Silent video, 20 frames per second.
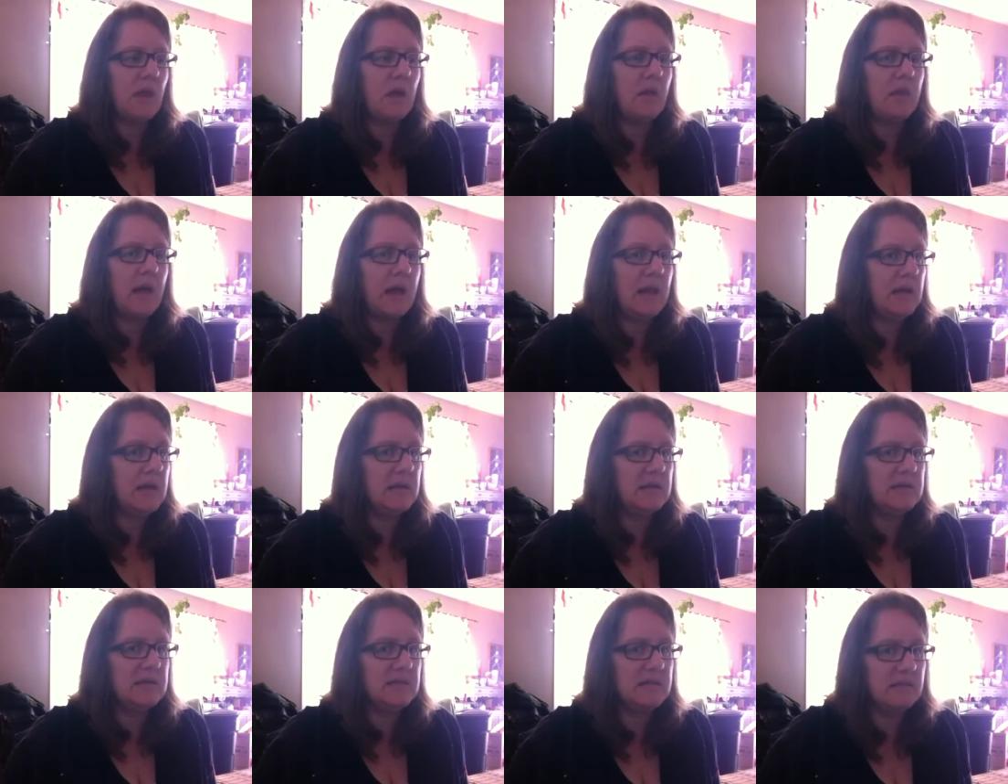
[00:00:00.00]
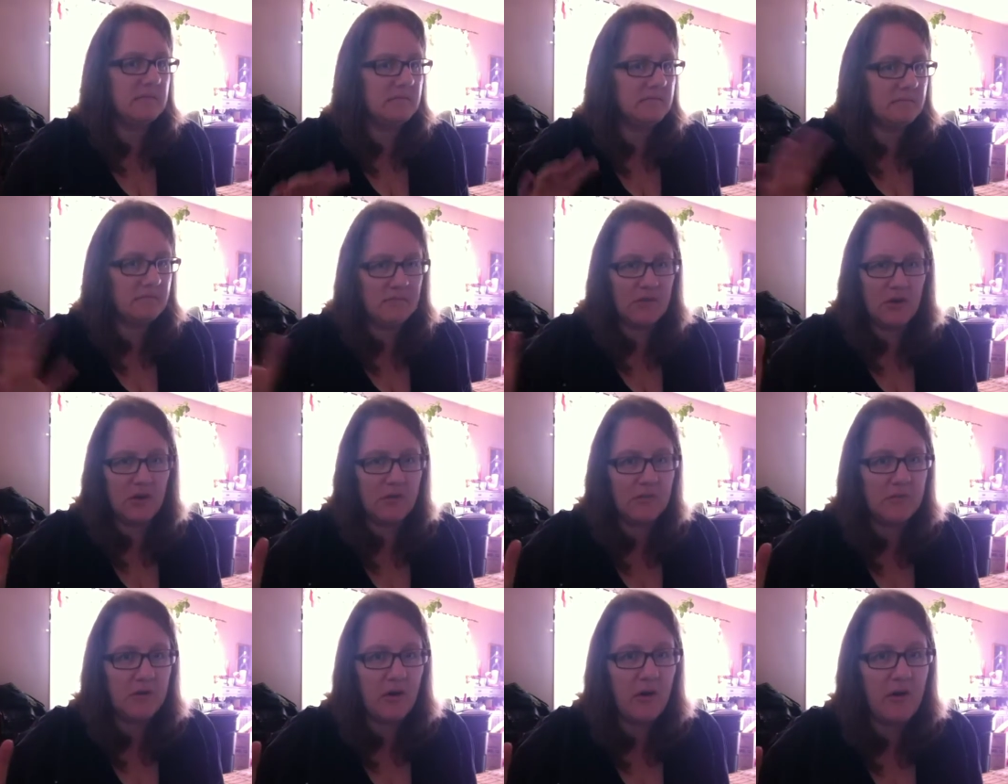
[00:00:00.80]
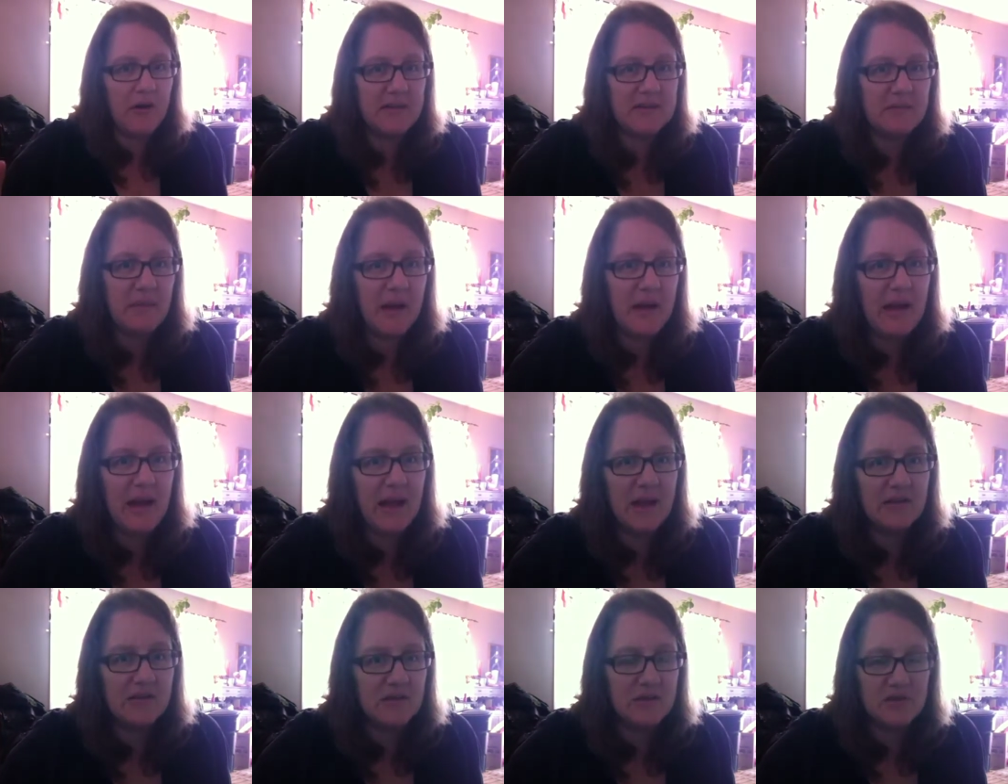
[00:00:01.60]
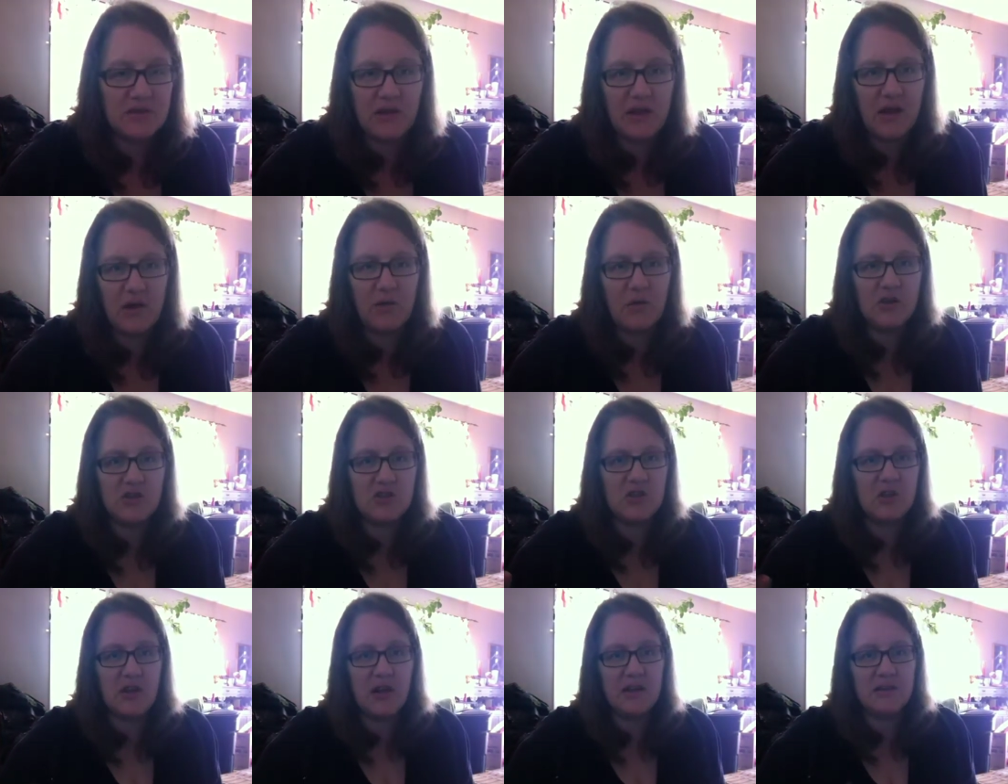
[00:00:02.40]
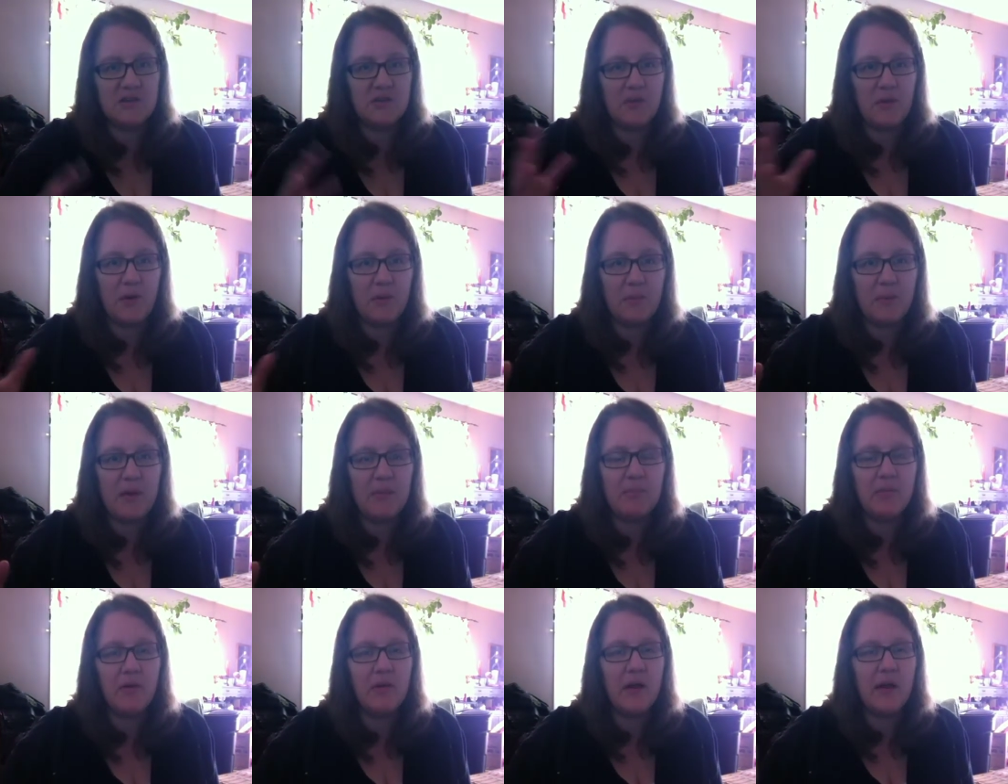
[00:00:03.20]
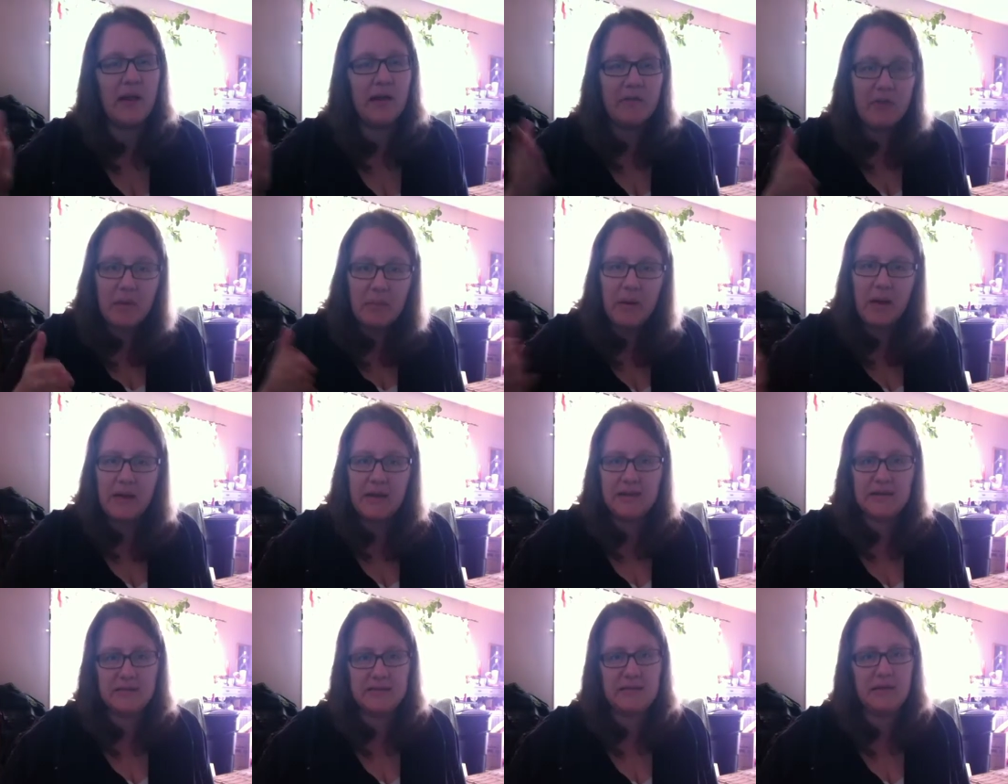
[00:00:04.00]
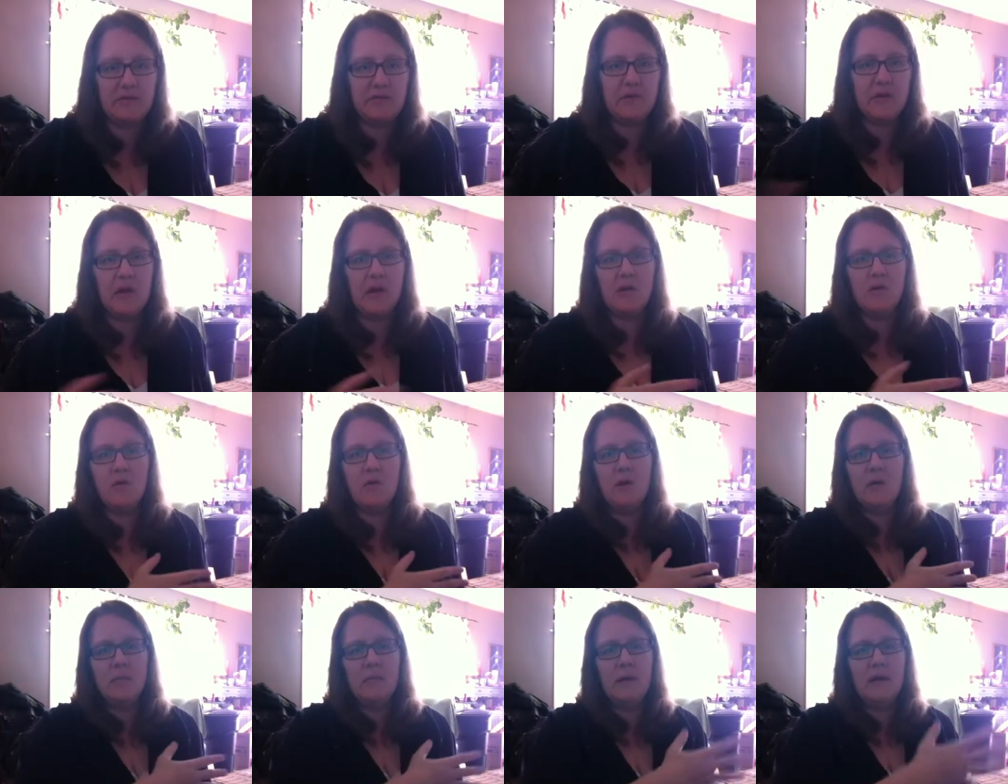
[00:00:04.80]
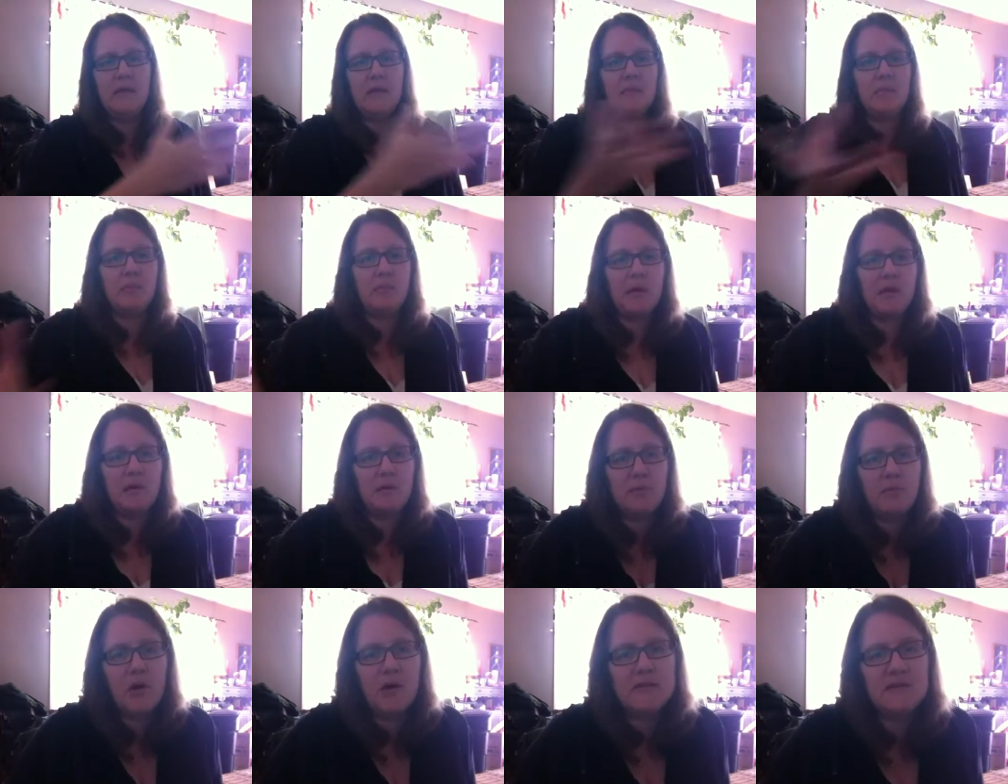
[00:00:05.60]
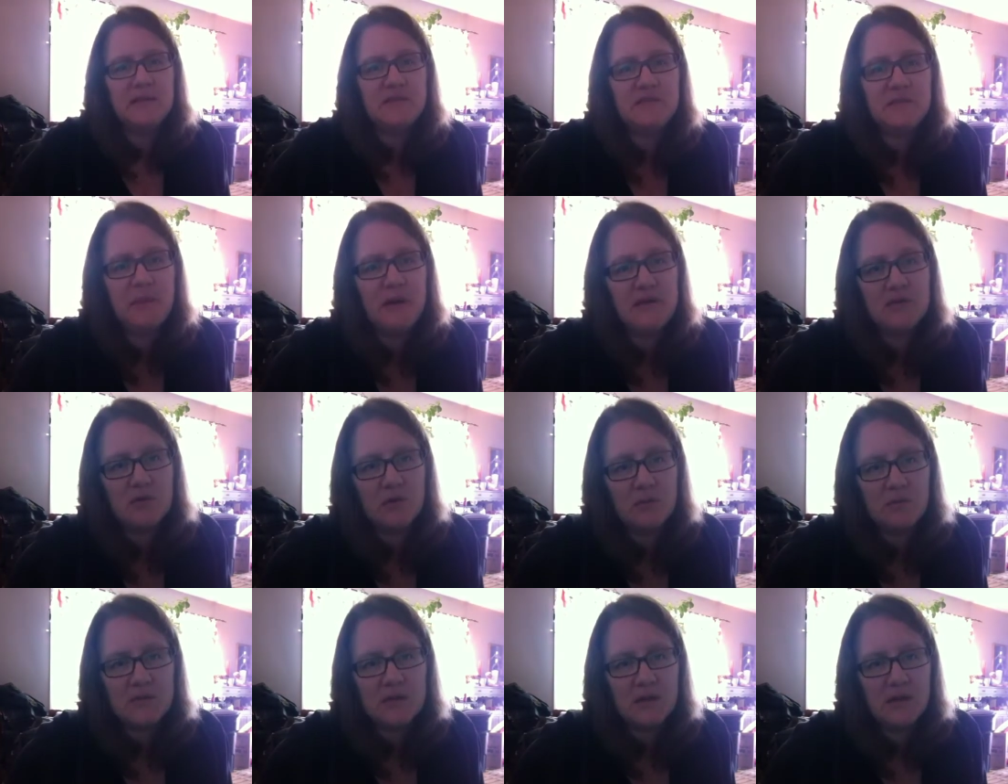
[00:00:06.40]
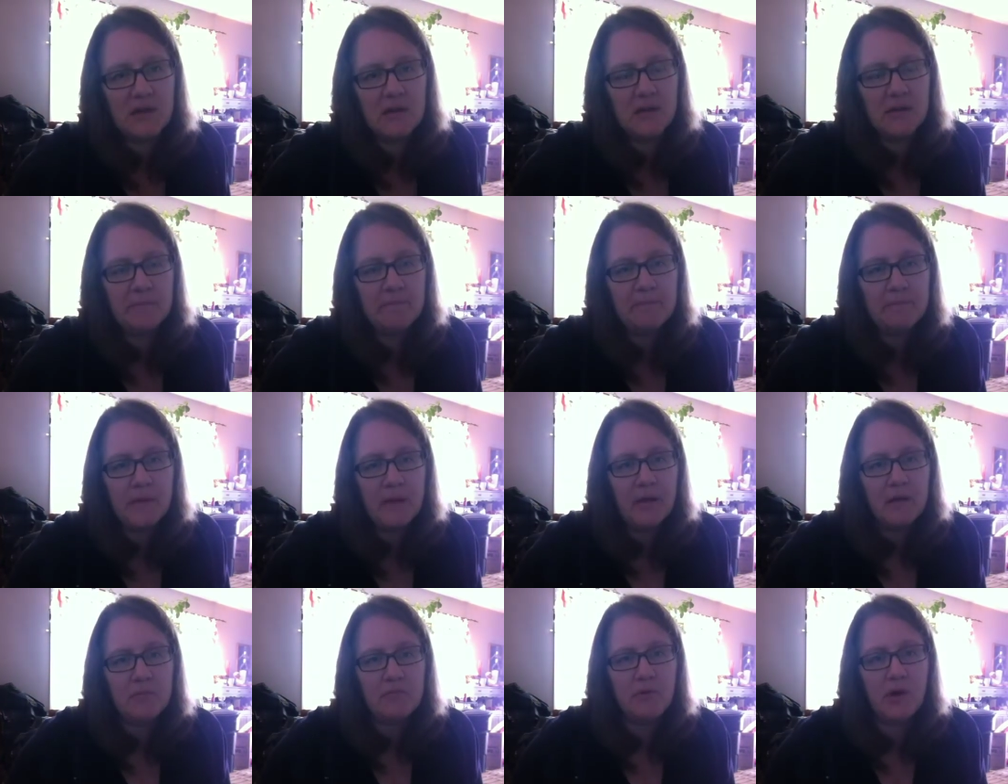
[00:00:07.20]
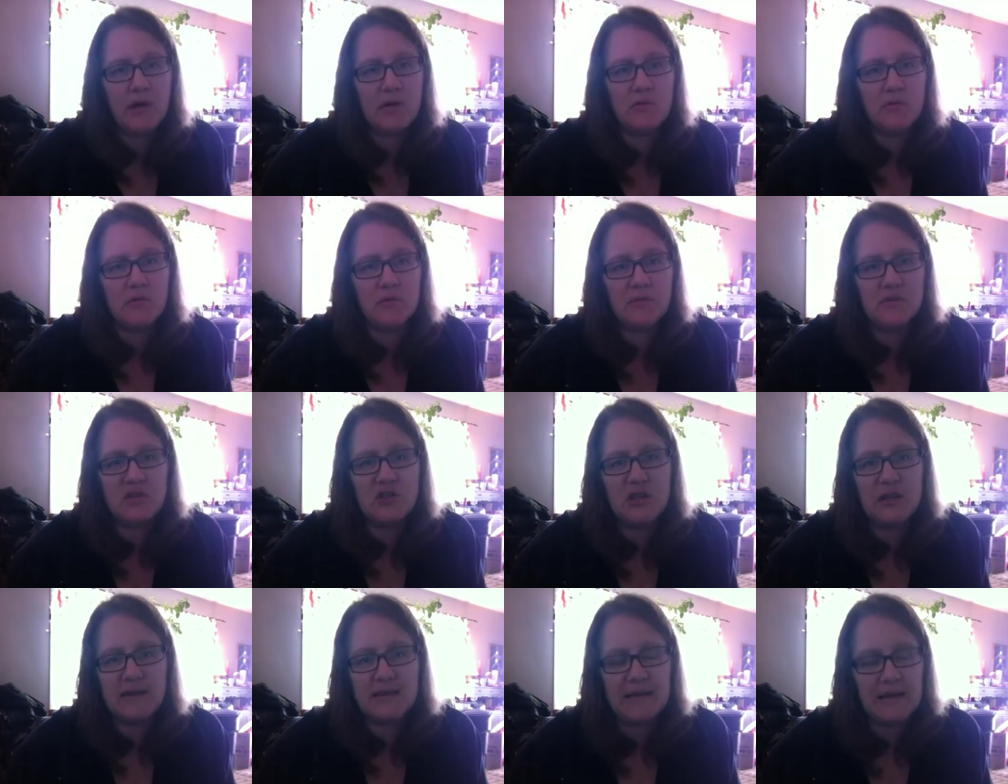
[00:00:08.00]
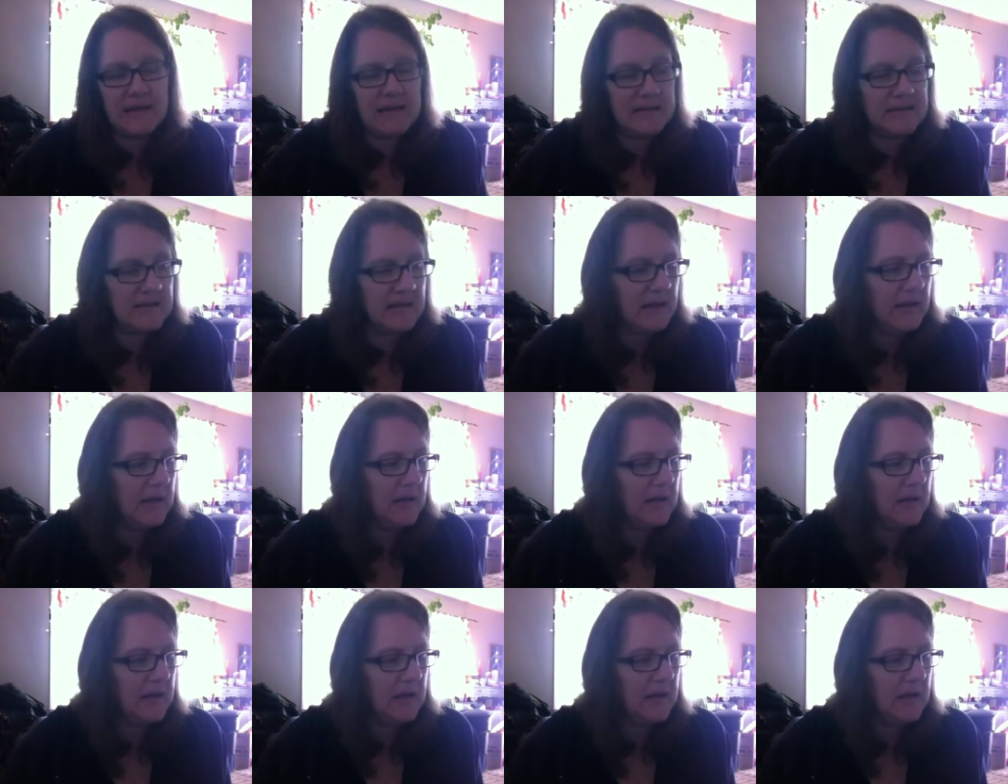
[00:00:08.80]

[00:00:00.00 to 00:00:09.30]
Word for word: that is, you know, there are as many answers to that question as there are people, and everybody is different. I know I'm um, in the in the positive space groups and in the pride groups, GSAs.